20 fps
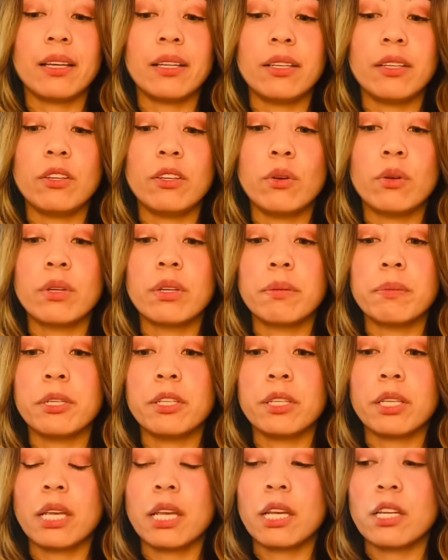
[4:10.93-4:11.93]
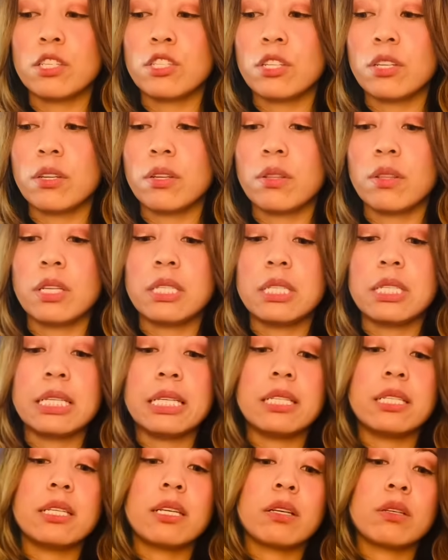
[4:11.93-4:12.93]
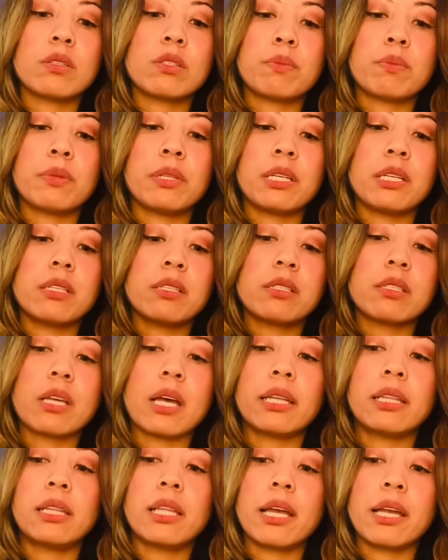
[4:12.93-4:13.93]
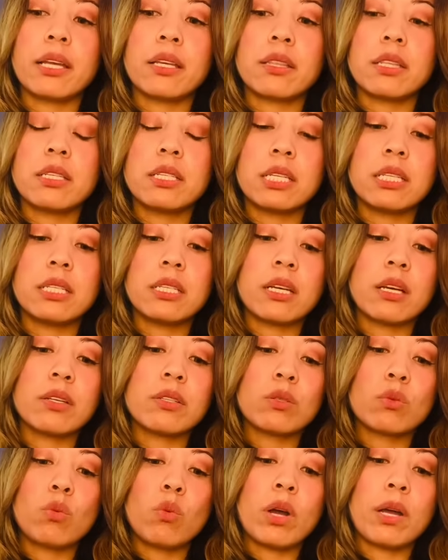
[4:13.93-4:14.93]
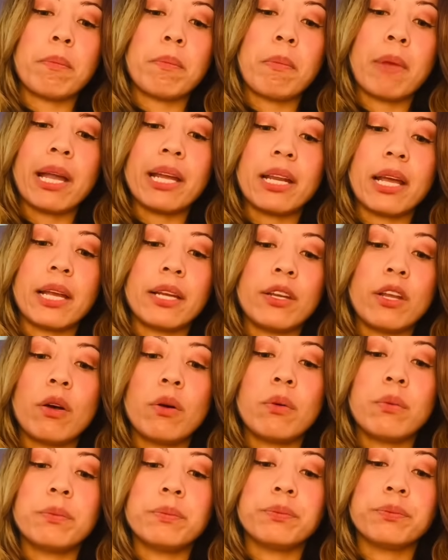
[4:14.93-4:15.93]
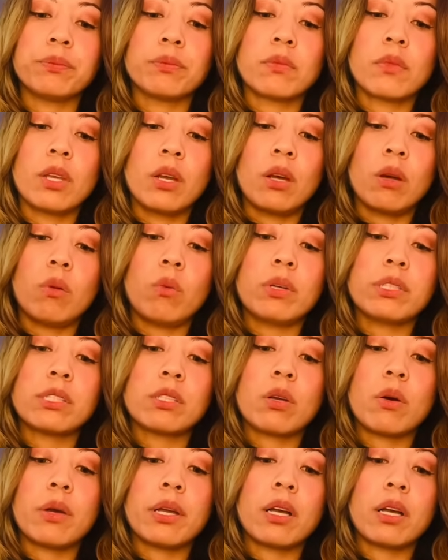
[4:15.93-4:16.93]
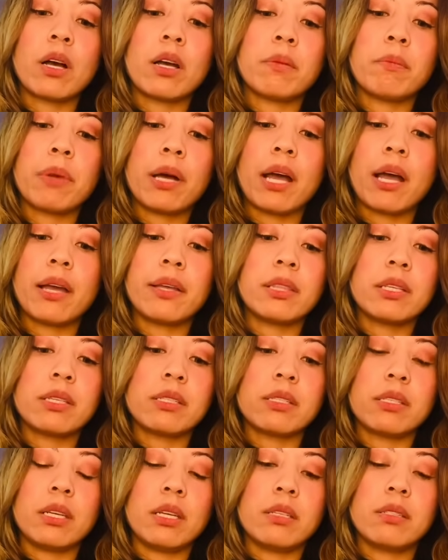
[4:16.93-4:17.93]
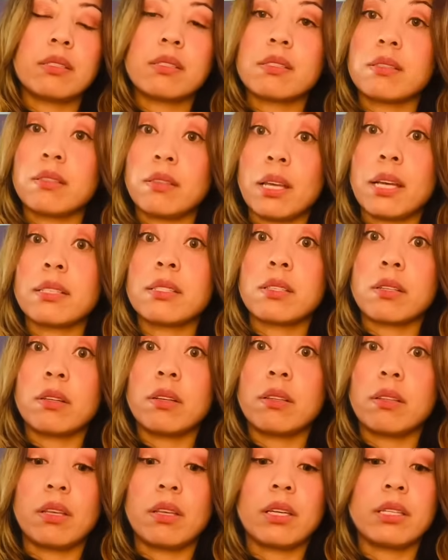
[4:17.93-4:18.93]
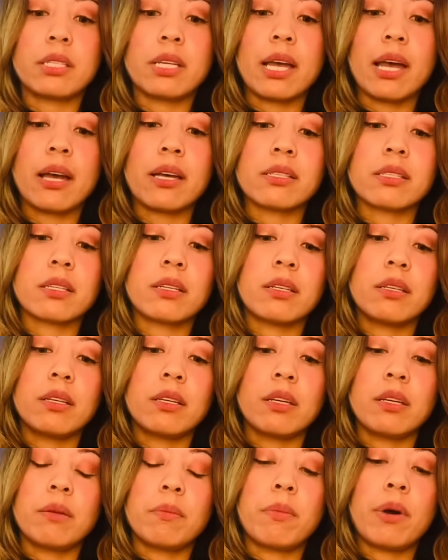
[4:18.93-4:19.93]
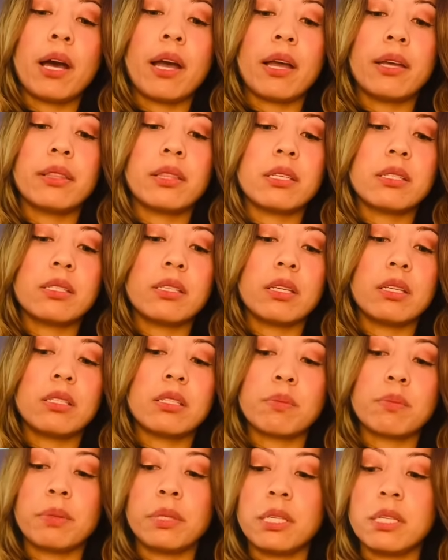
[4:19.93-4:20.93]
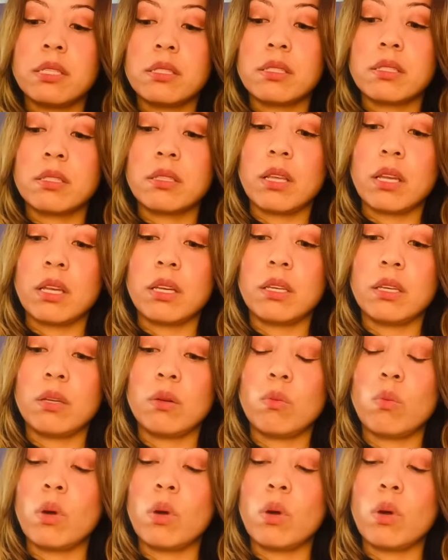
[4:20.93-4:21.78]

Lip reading: No communication, the details, please. I'd like the details. What might I know? What's going on behind the scenes? That's a good thing to ask. Behind the scenes, please. Thank you.